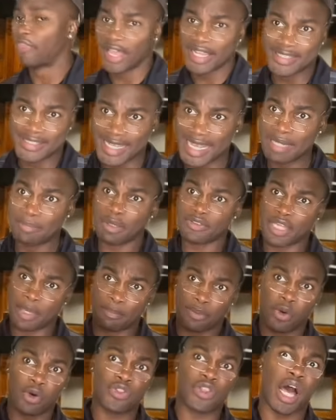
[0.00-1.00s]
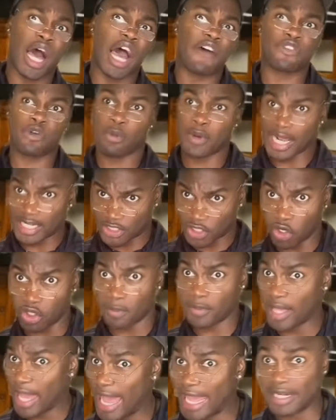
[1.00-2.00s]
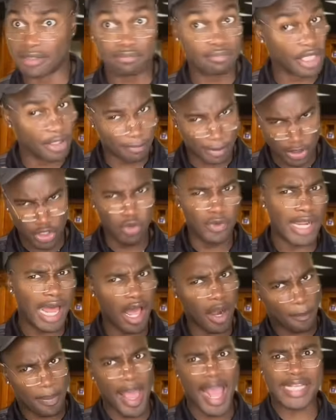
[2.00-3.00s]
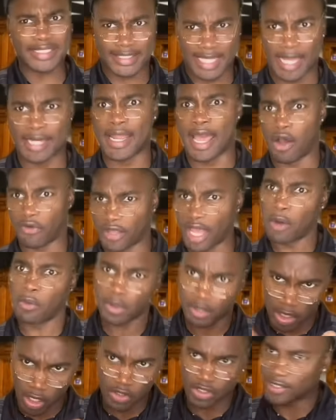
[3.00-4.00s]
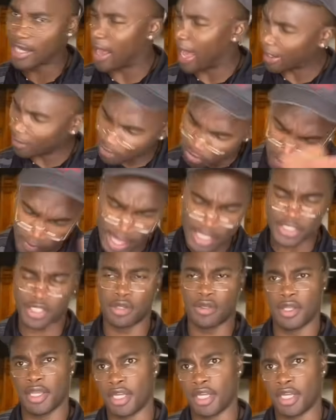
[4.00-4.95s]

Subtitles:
They did, but they pulled the offer when I told him you hate him. But you and I are past that now, okay? We're close now. I don't do that to you